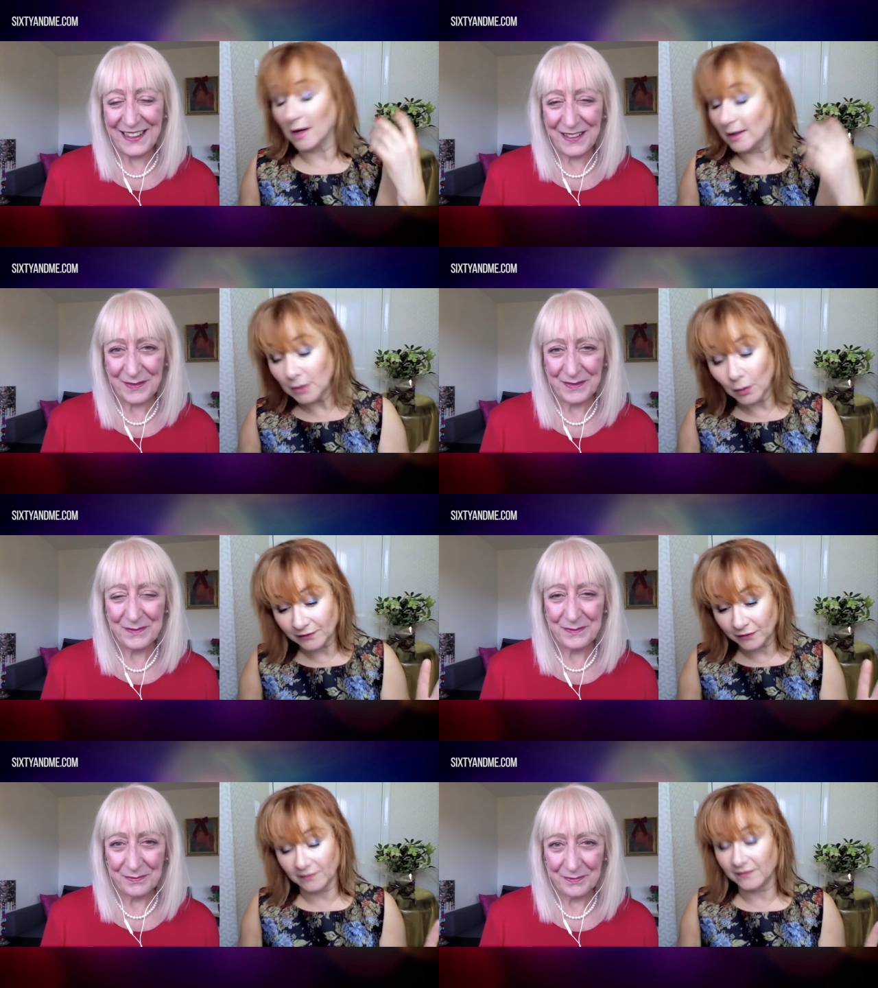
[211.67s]
Speaker 1: I know
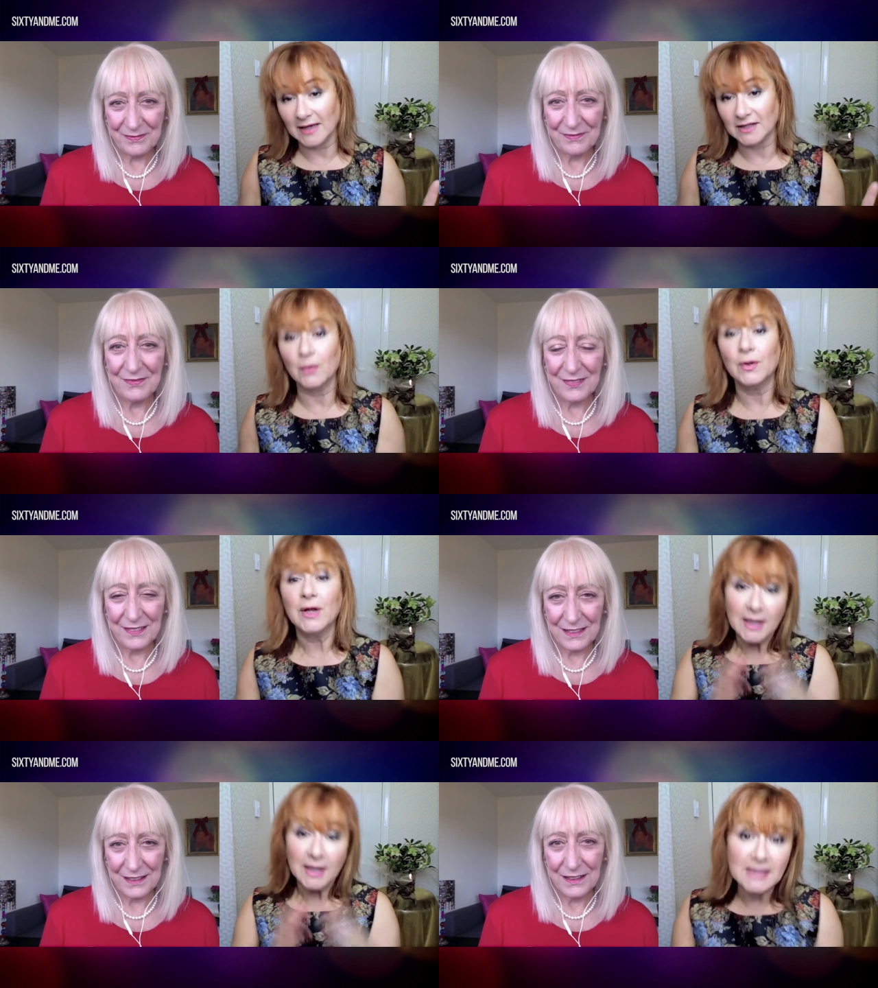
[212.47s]
it for a fact. So
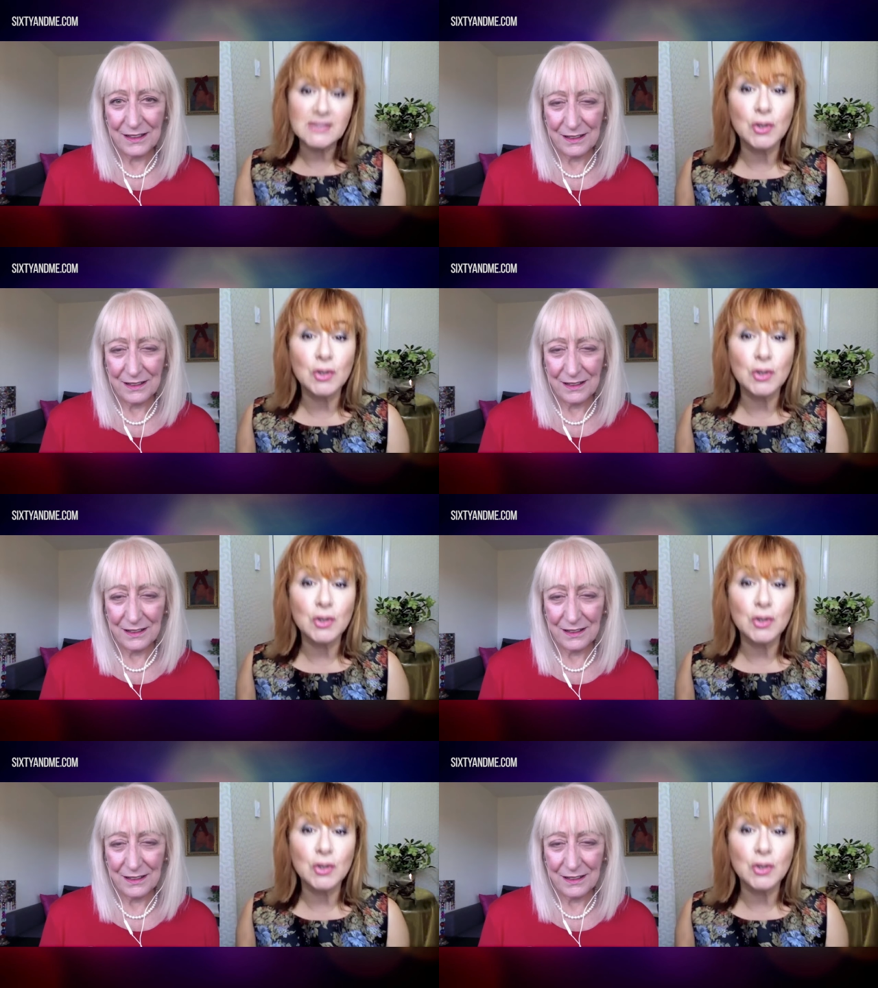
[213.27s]
it's